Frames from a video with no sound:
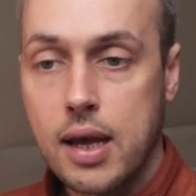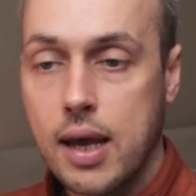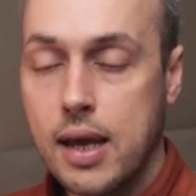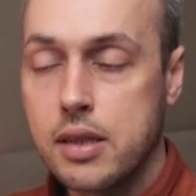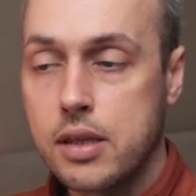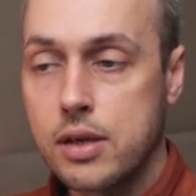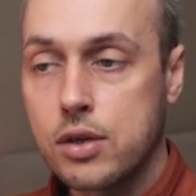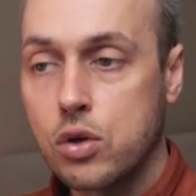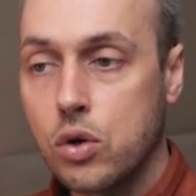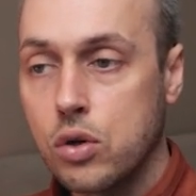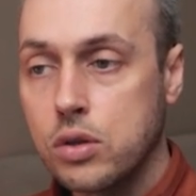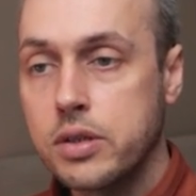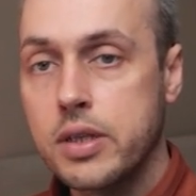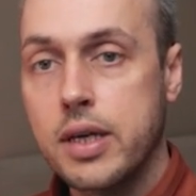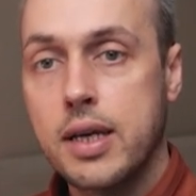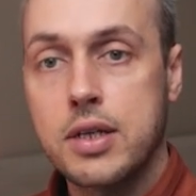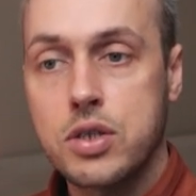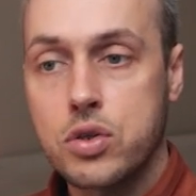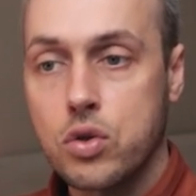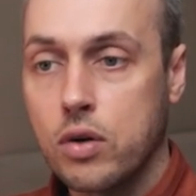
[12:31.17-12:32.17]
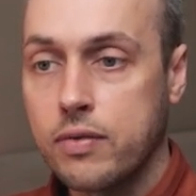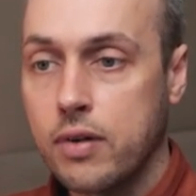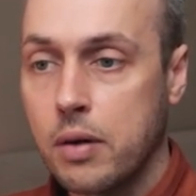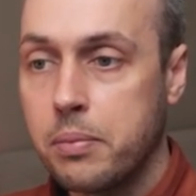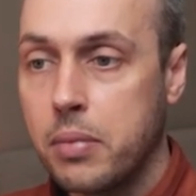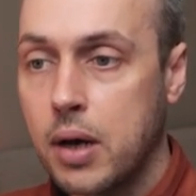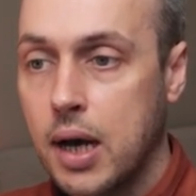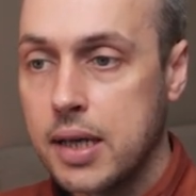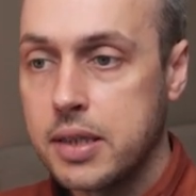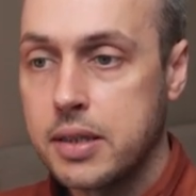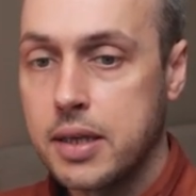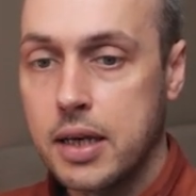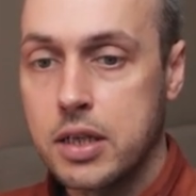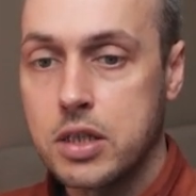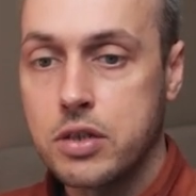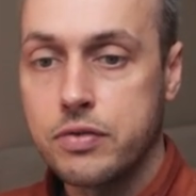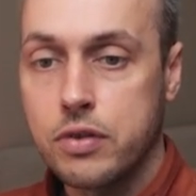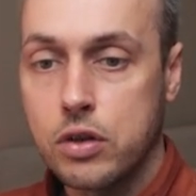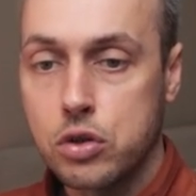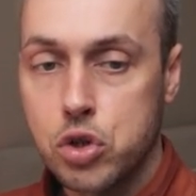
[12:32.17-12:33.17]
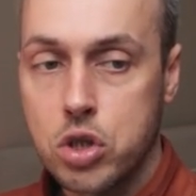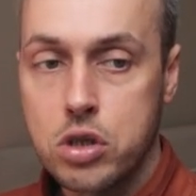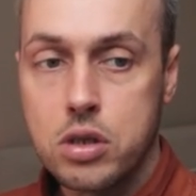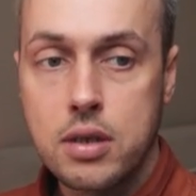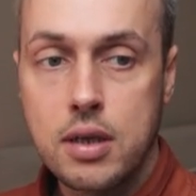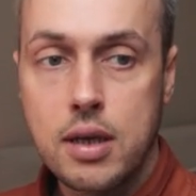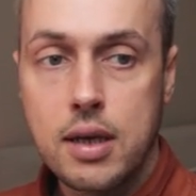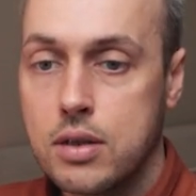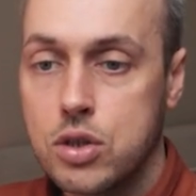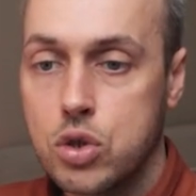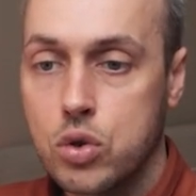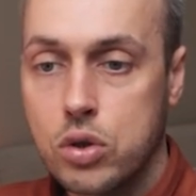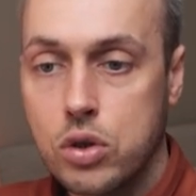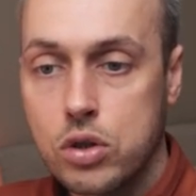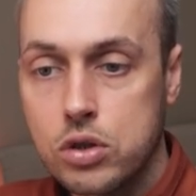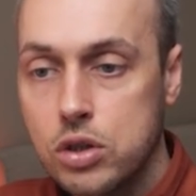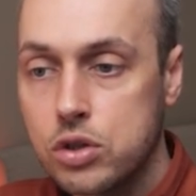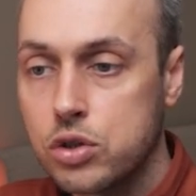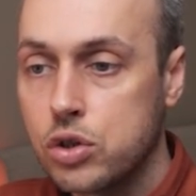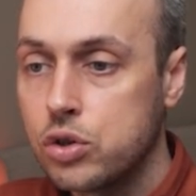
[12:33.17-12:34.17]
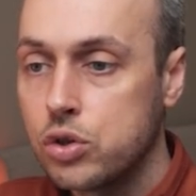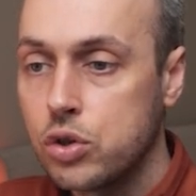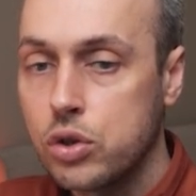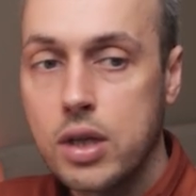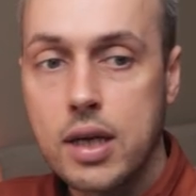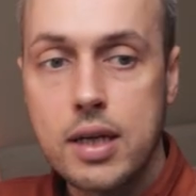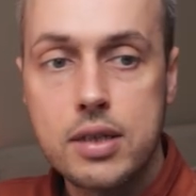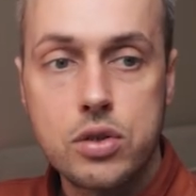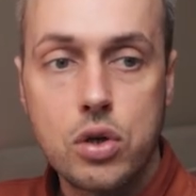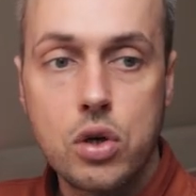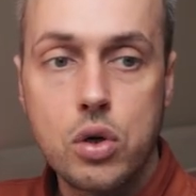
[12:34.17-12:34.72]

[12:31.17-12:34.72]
in the context of a PyTest function so in order to do that,